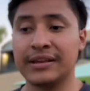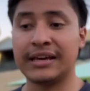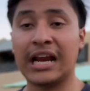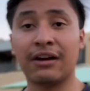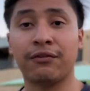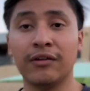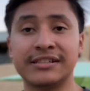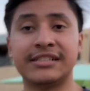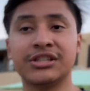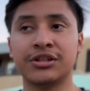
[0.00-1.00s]
careful
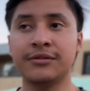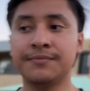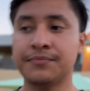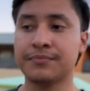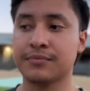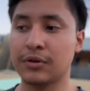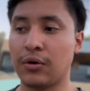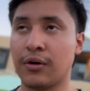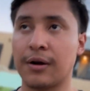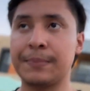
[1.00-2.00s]
incision
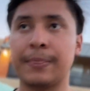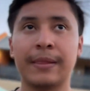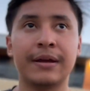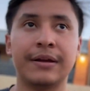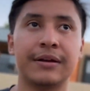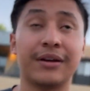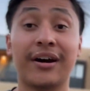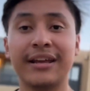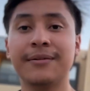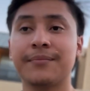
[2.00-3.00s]
or
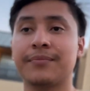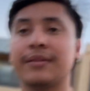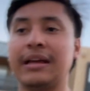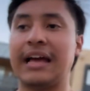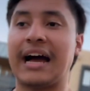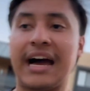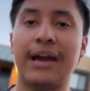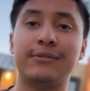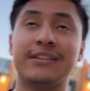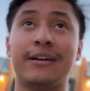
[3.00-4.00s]
cutting, I
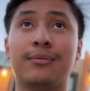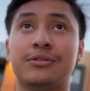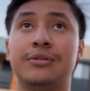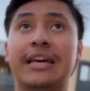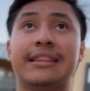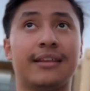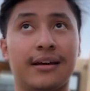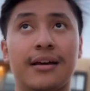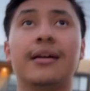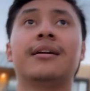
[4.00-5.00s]
was able to get
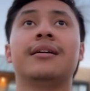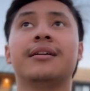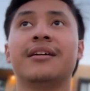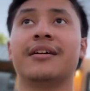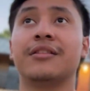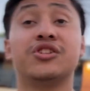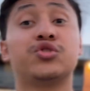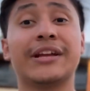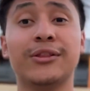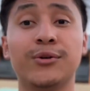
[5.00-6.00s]
the
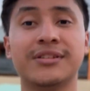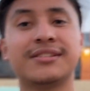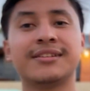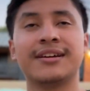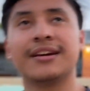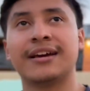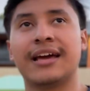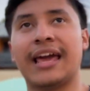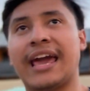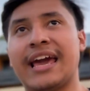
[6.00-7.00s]
string loose.
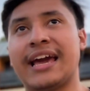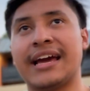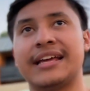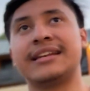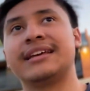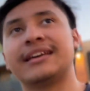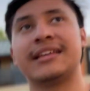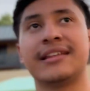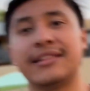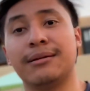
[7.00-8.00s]
And
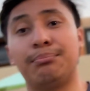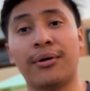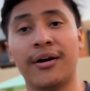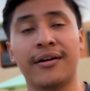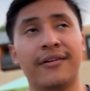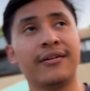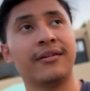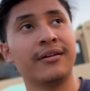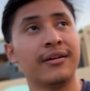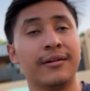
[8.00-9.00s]
the bird,
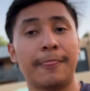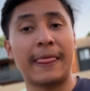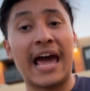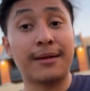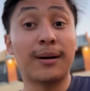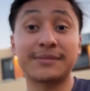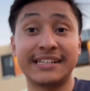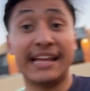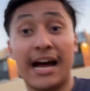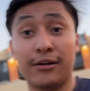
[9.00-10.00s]
I had him upside
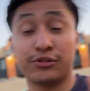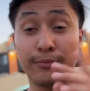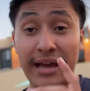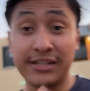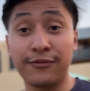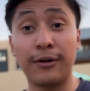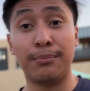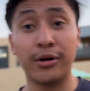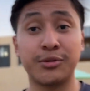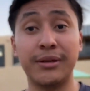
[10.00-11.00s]
down. So imagine for a
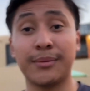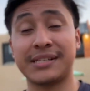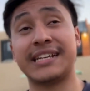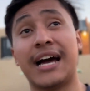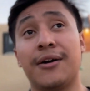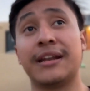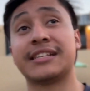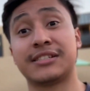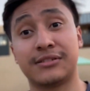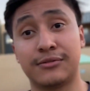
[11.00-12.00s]
bird to be upside down.
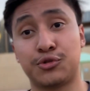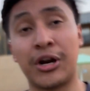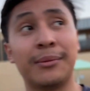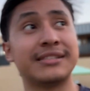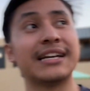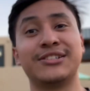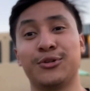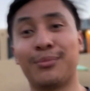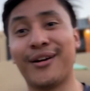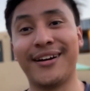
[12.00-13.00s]
That's traumatizing to a
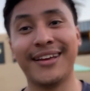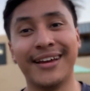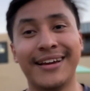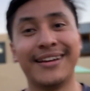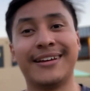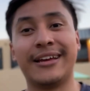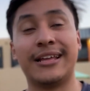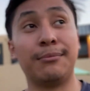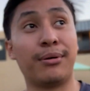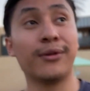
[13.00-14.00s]
bird.
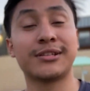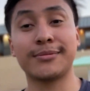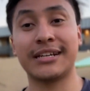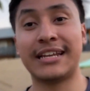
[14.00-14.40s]
The bird was upside